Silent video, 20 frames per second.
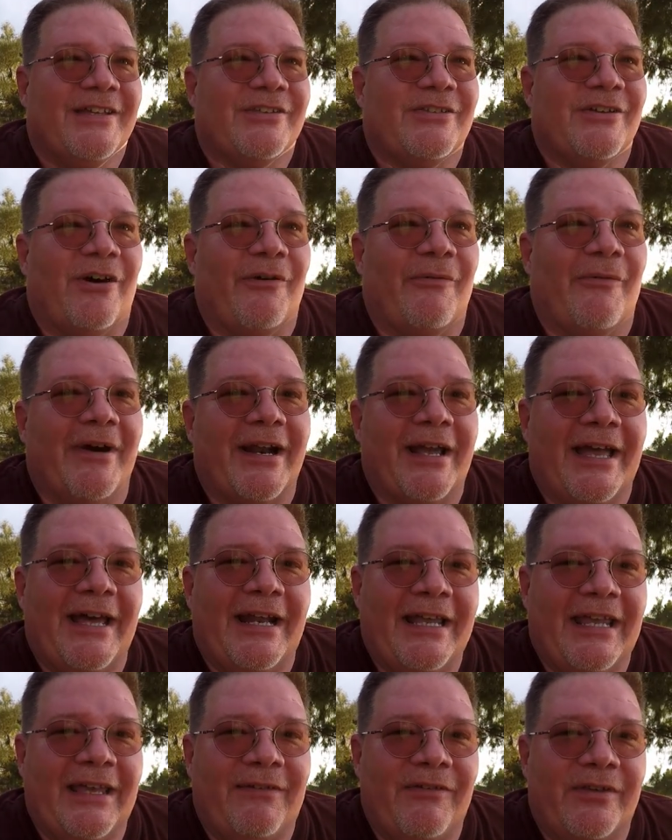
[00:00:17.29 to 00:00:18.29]
So I wanna
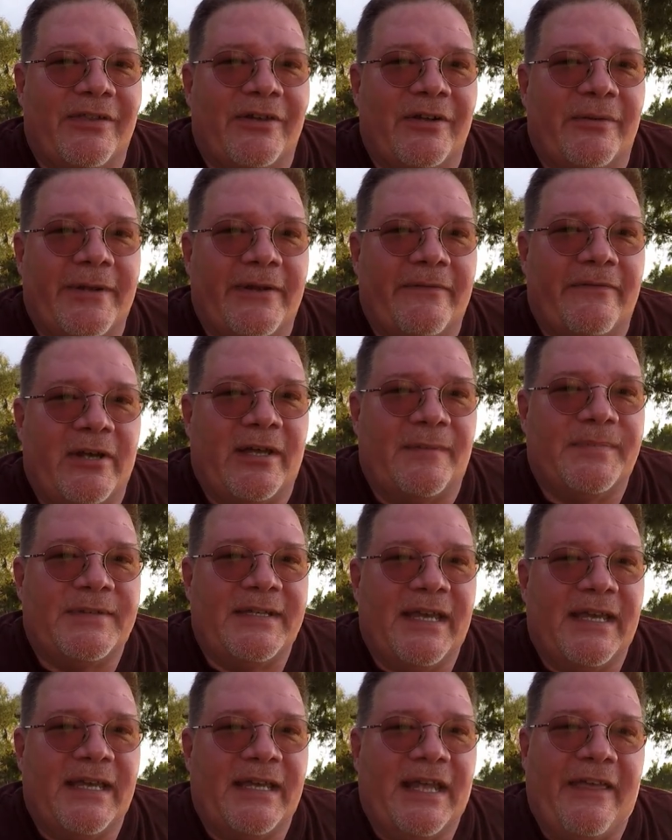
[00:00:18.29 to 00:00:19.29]
kinda give you a little bit of an
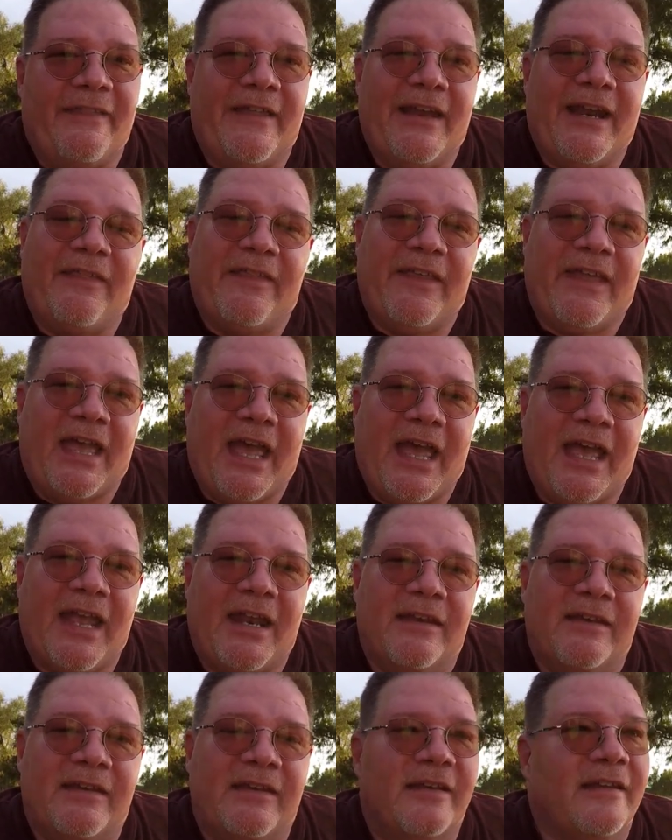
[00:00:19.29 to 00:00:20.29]
update and then at the
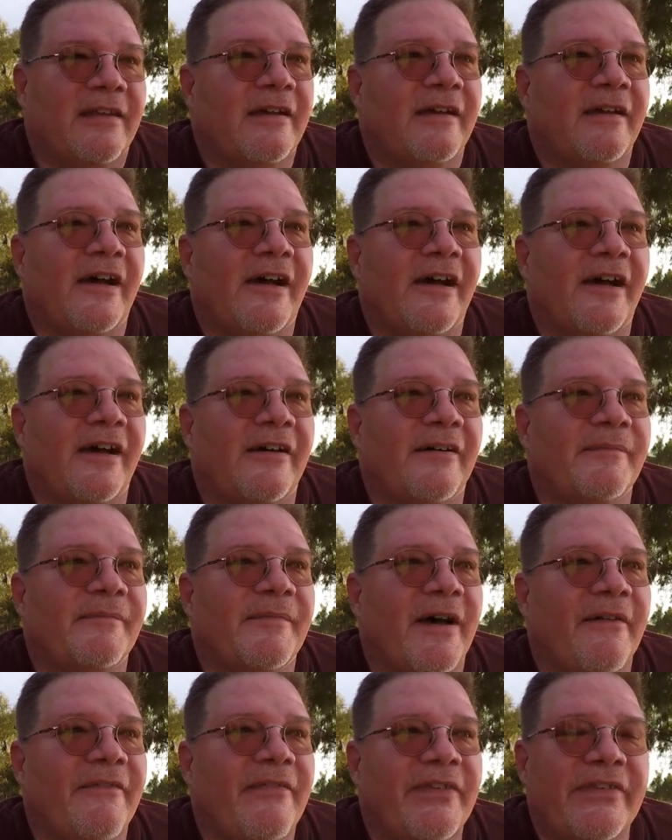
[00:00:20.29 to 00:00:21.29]
end
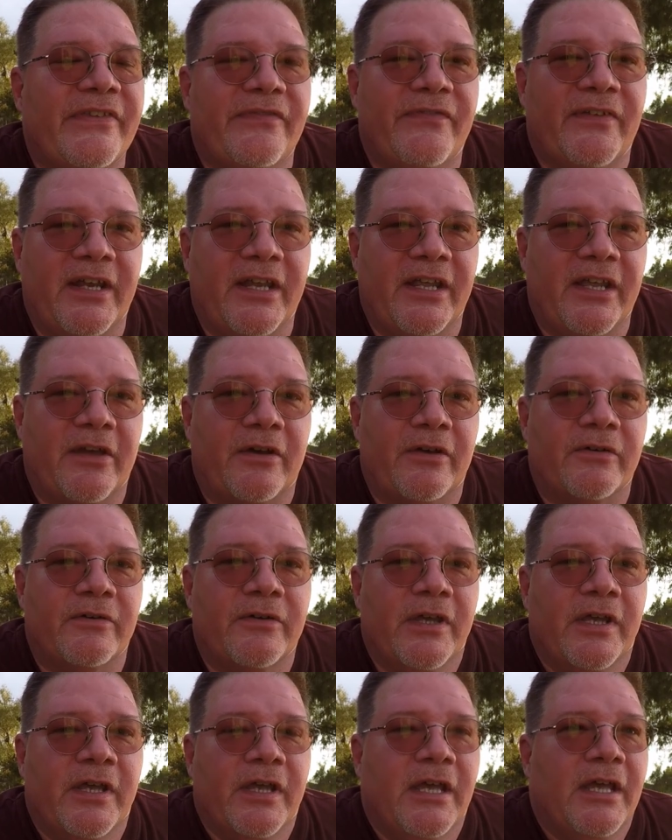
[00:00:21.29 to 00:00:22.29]
um, of this video,
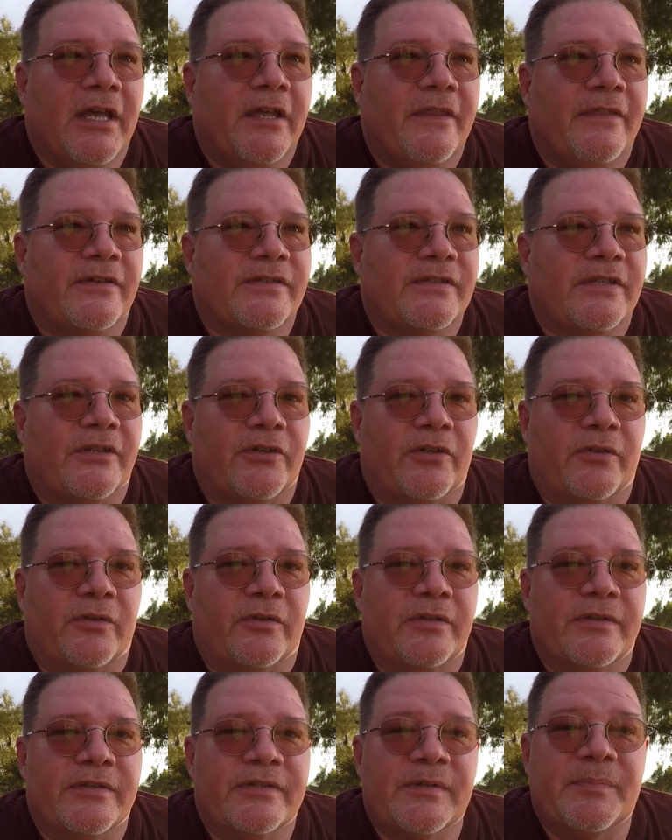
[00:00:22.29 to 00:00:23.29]
there's a
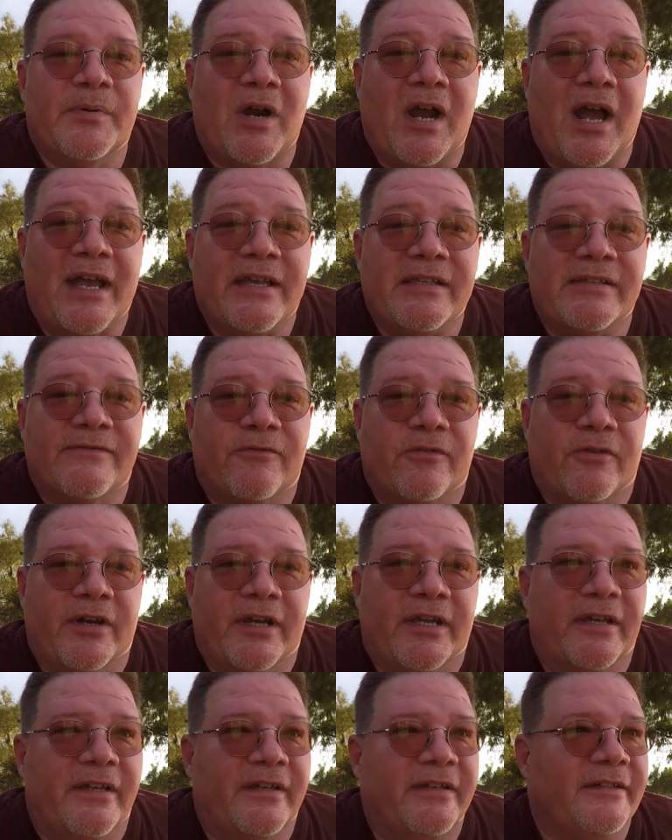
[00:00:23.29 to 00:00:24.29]
little surprise for
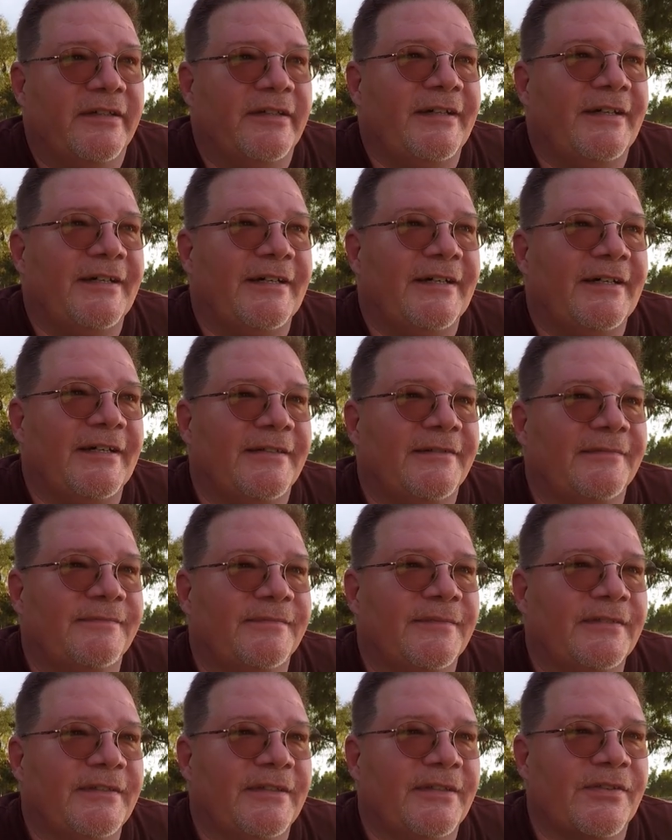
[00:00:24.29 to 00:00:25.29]
you,
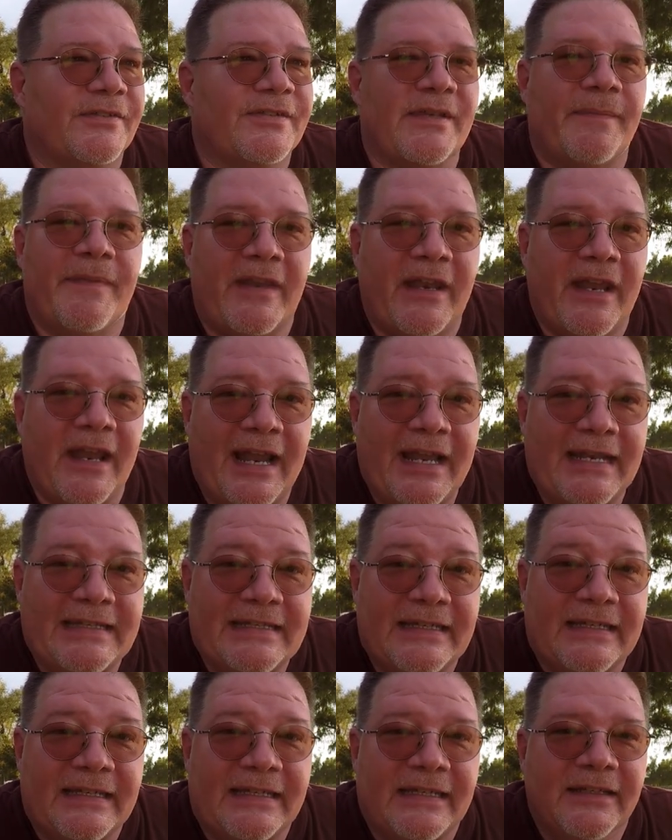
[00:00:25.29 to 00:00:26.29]
um, a little something that I
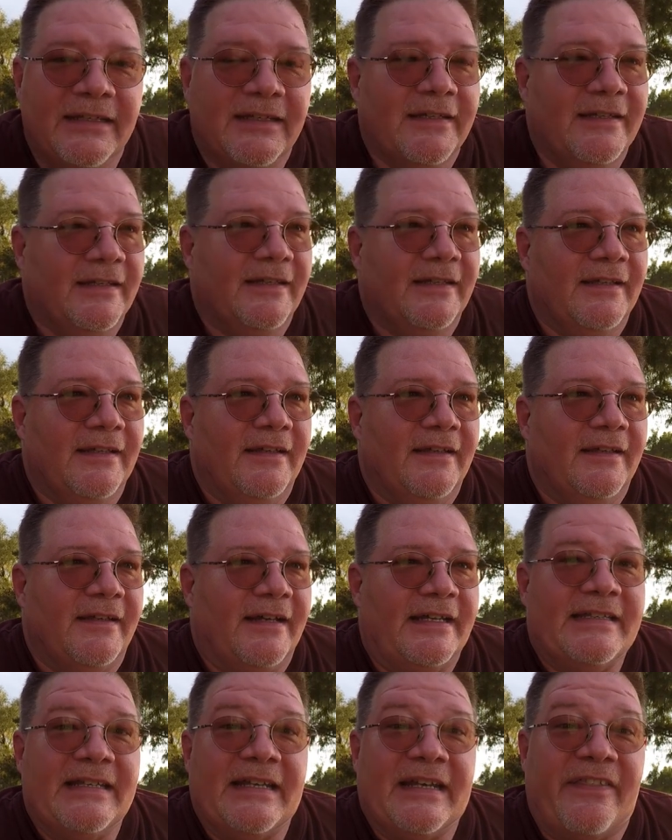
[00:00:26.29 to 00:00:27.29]
did.
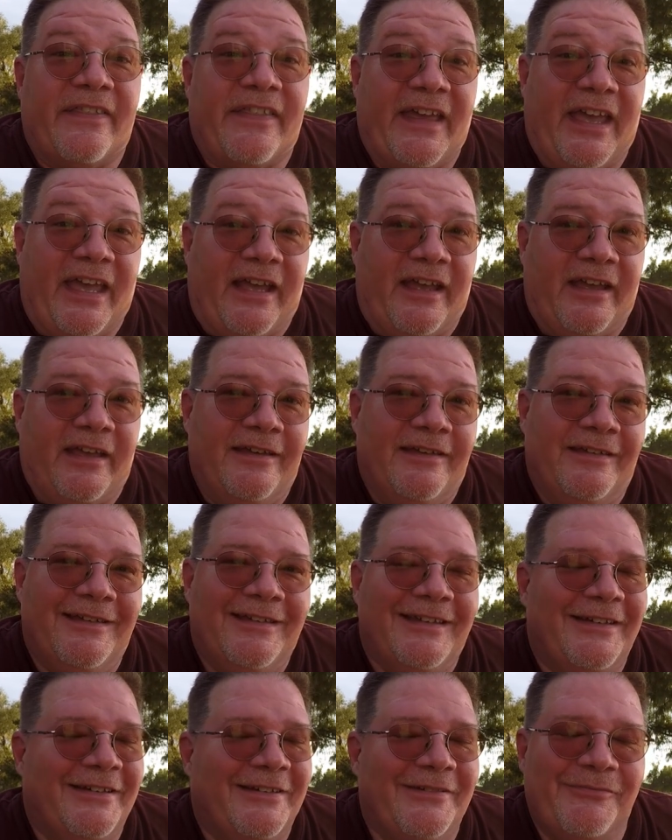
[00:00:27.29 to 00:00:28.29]
I did a thing.
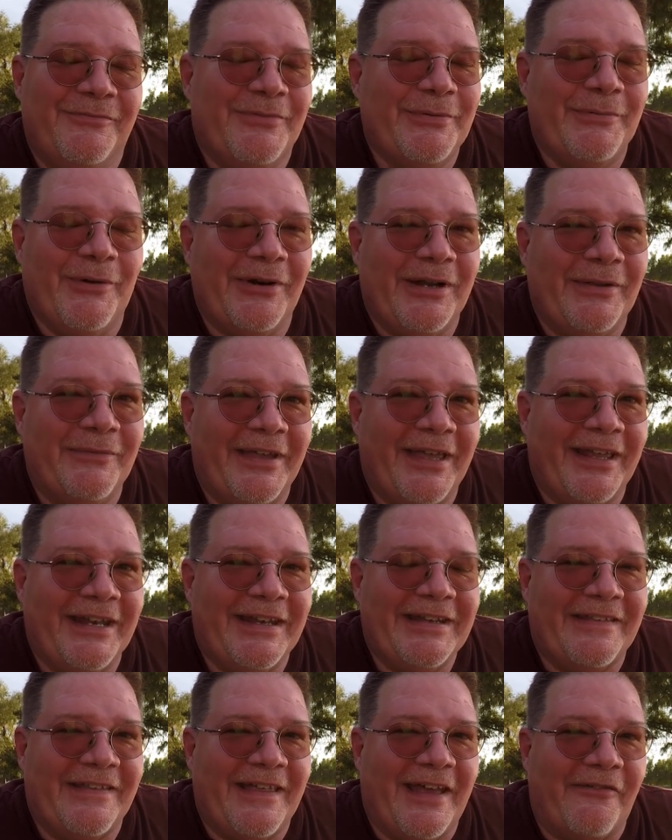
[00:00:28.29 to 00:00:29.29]
We won't even get
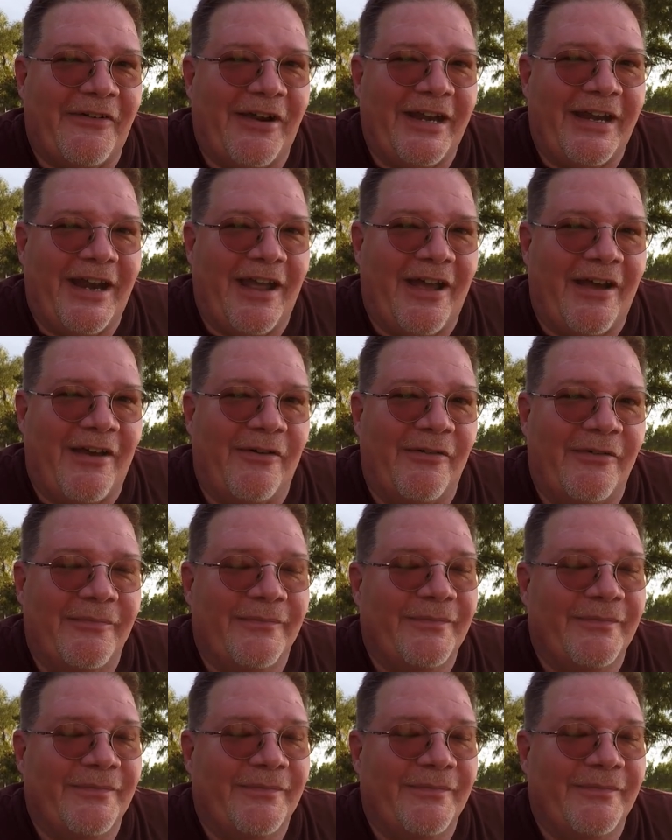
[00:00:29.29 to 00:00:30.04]
into that right now.